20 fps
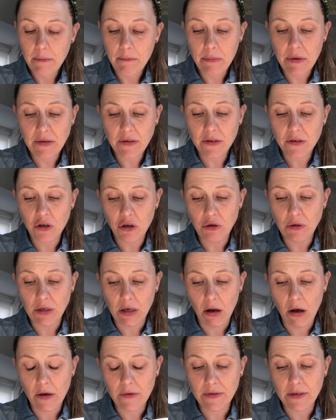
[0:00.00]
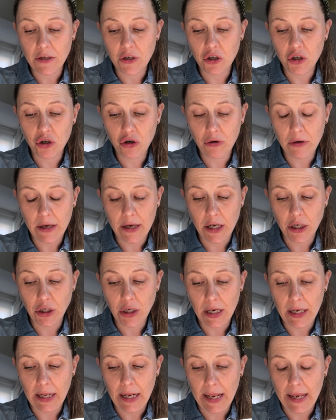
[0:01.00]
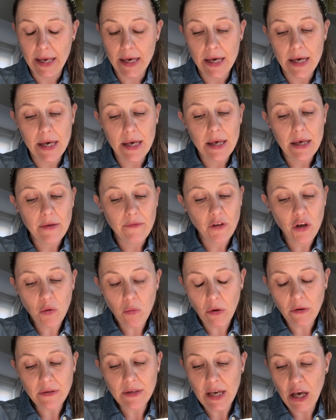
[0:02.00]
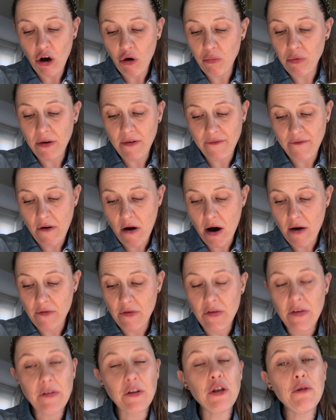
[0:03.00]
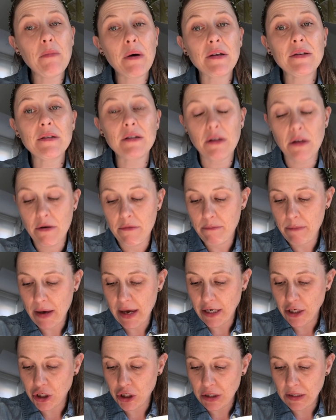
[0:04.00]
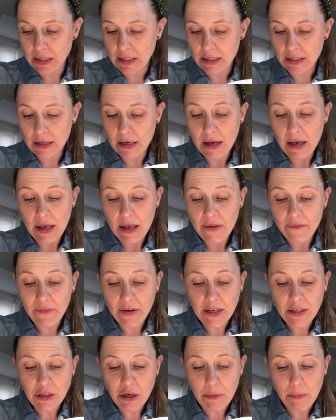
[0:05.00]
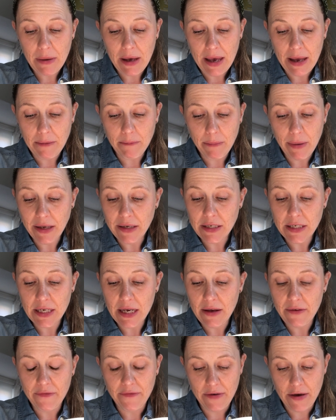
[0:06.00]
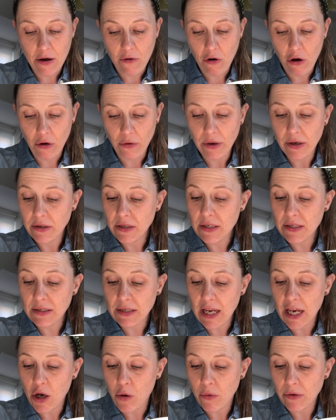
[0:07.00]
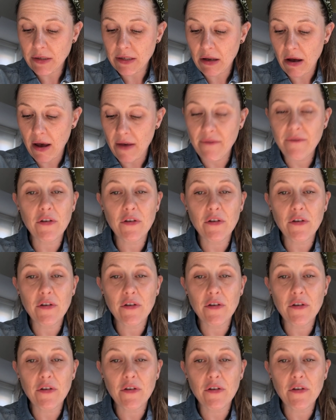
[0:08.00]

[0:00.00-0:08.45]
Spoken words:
Mrs. Hugh's glasses shone at her gently. If you want to help your father, then you must learn patience. Vitam impendia vero, to stake one's life